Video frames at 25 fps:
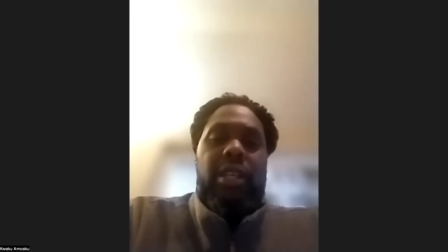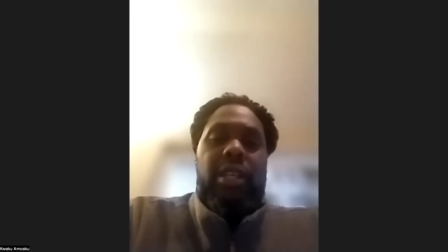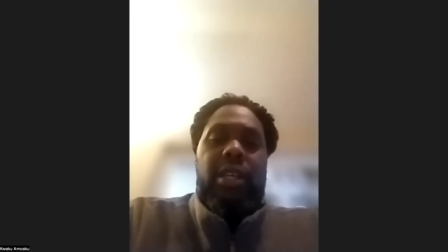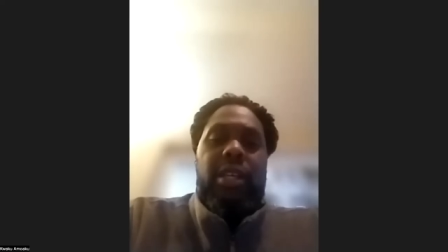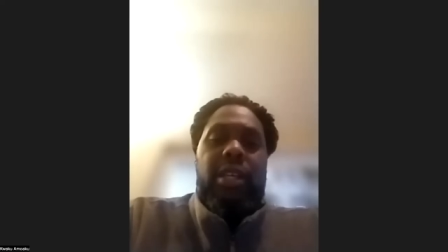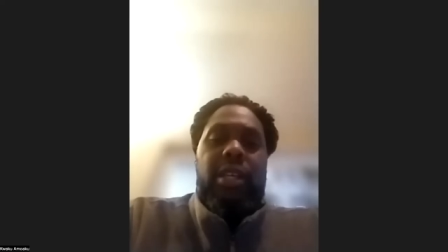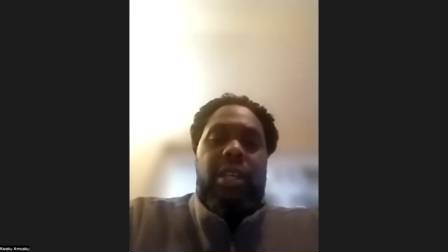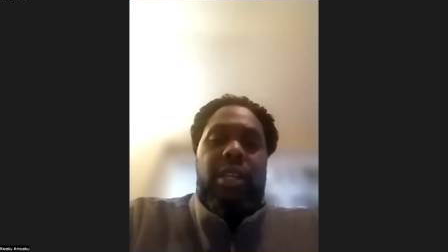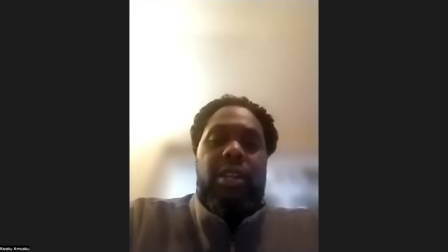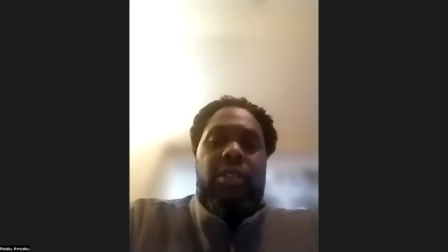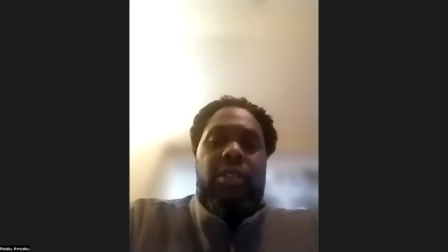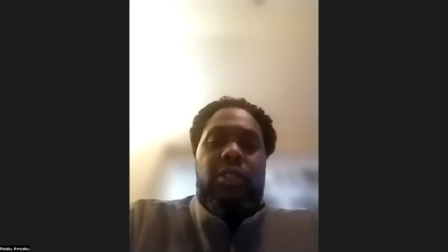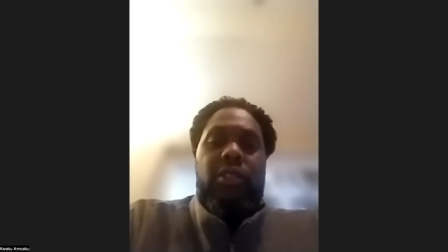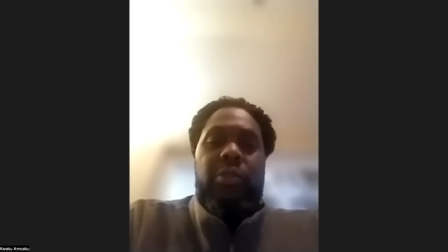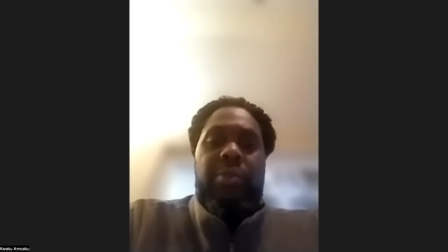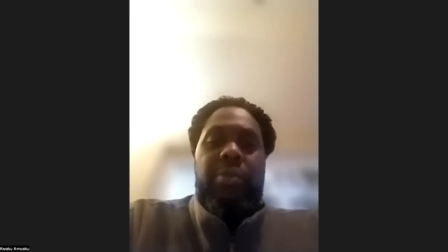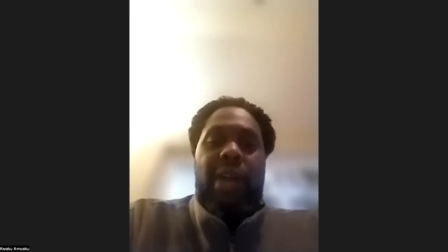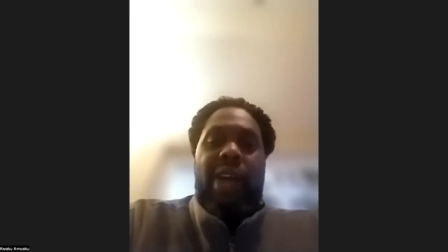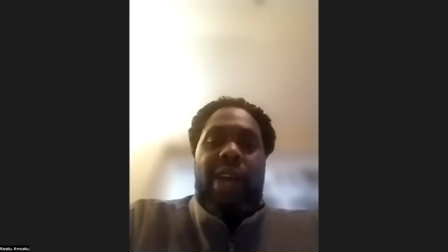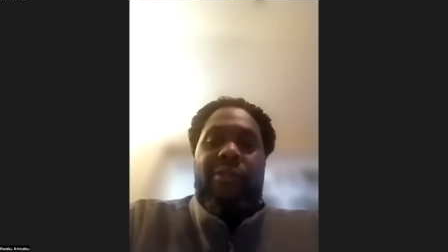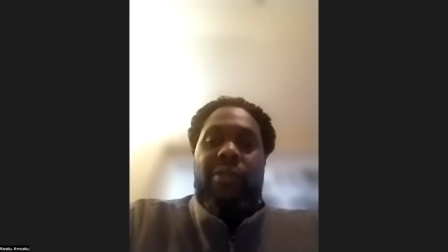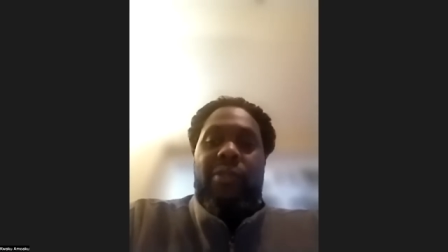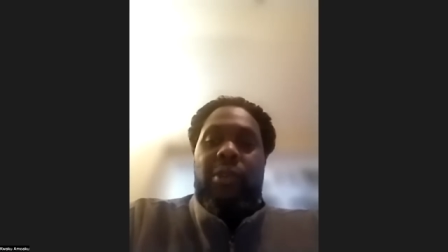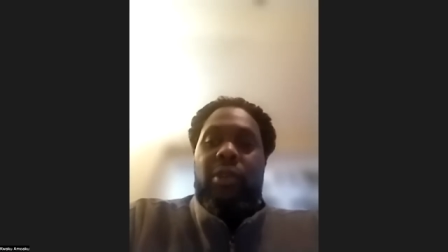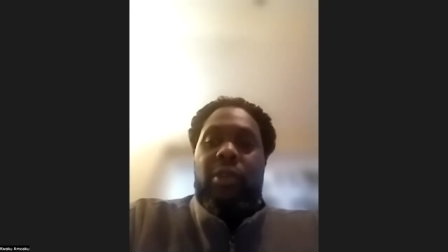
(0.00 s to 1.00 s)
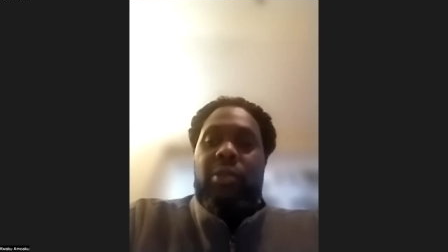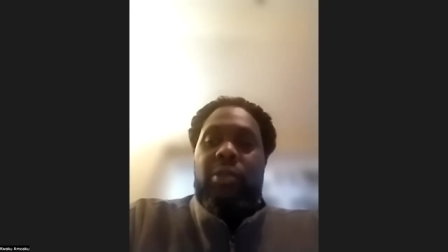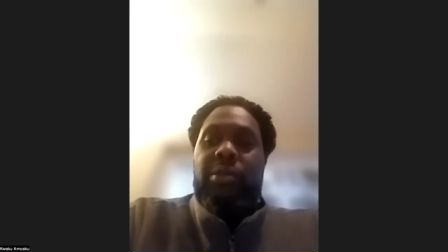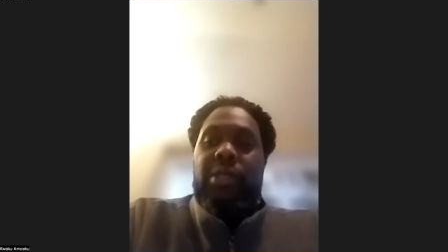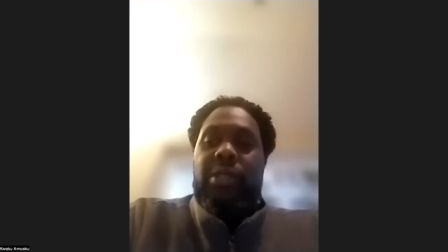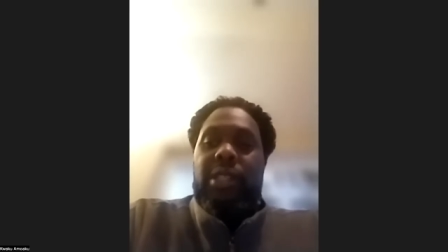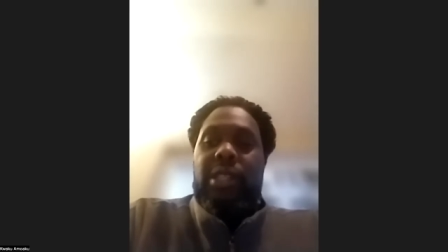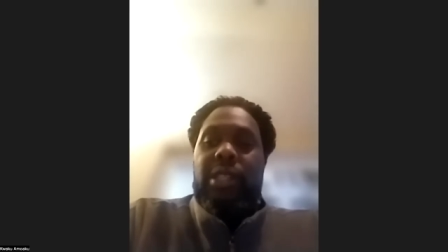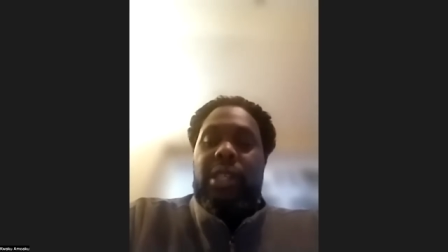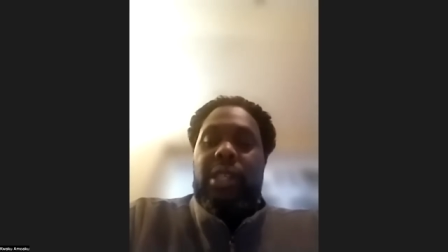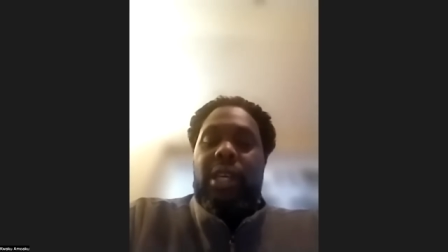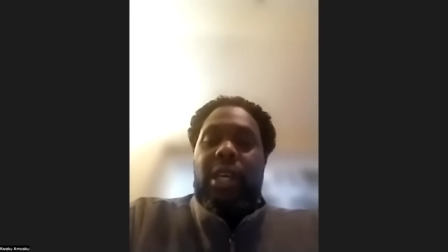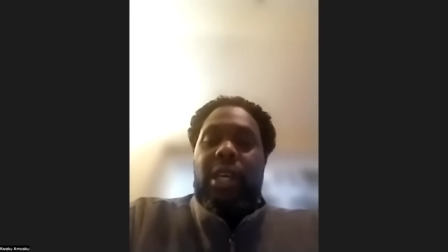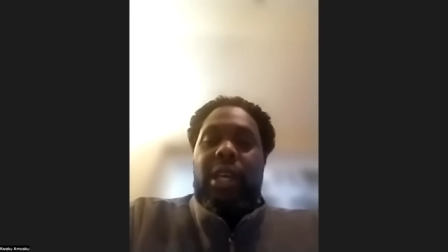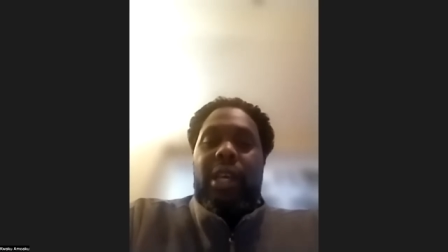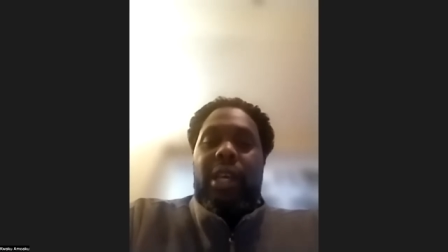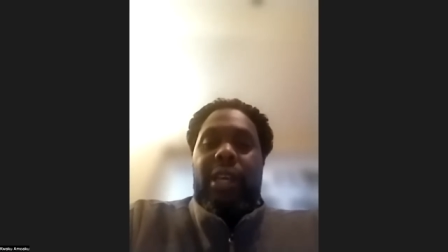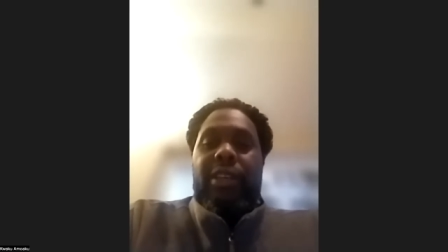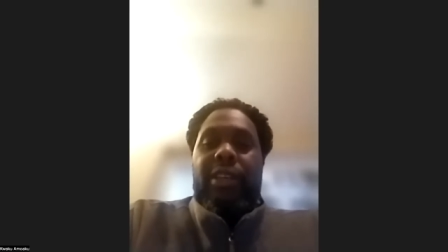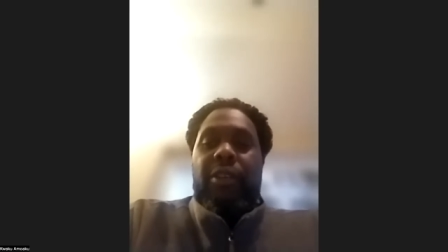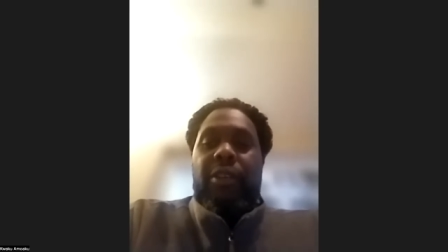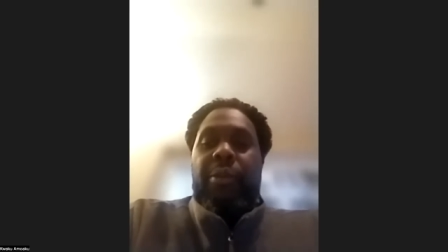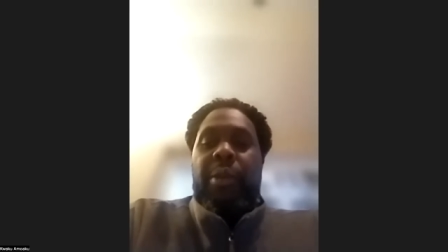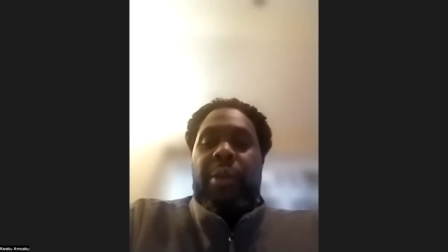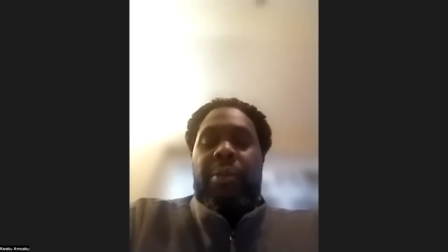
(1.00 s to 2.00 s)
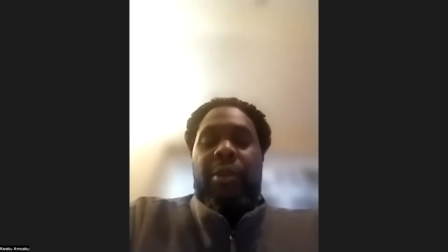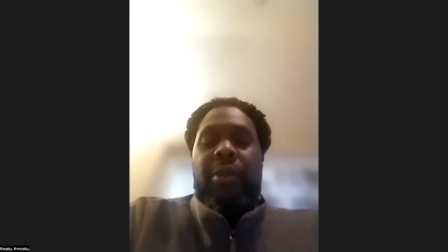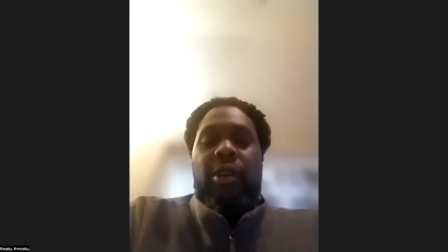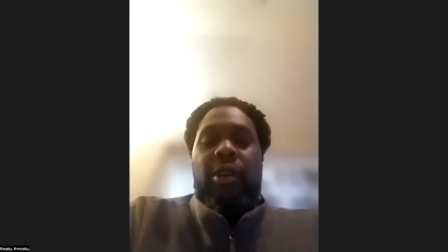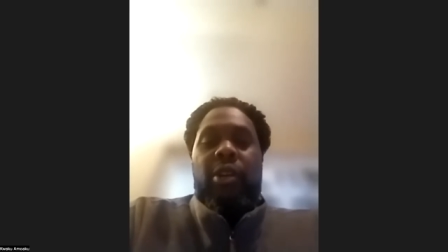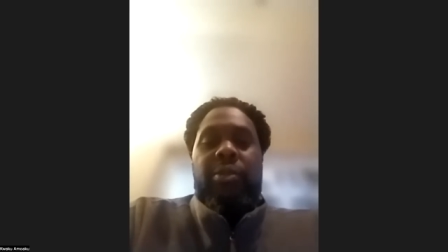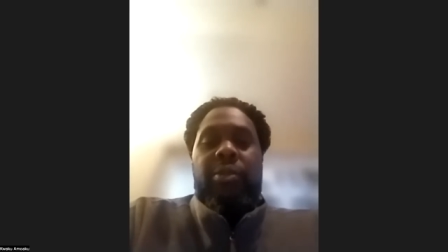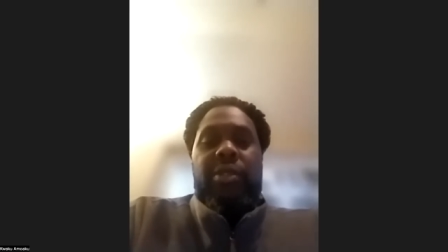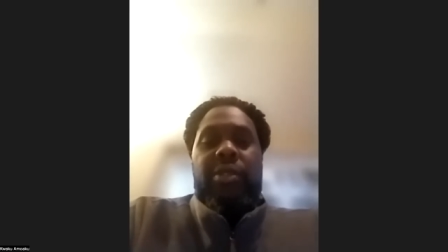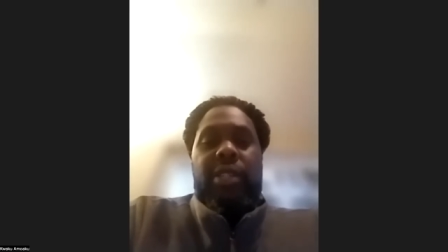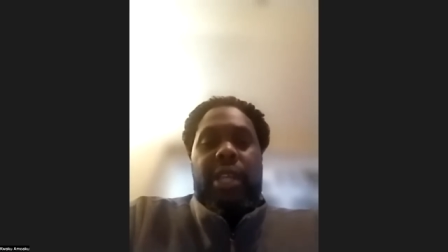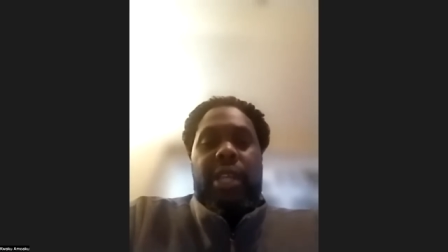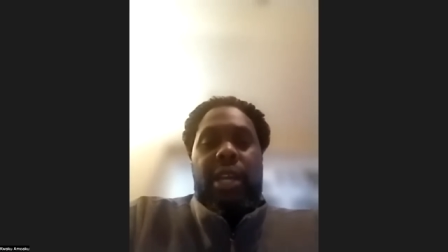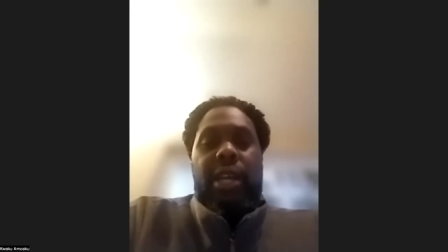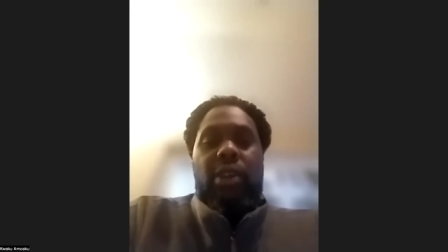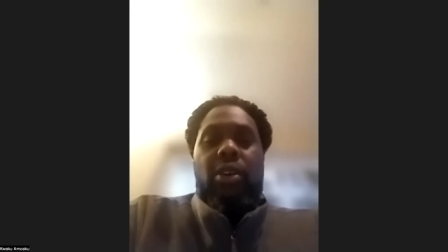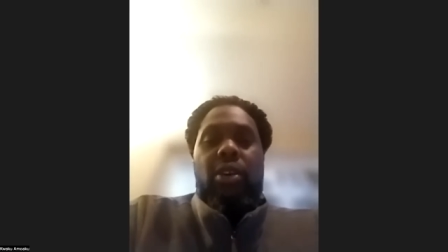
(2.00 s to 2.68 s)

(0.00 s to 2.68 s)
and all those platforms, and you know, people are upset.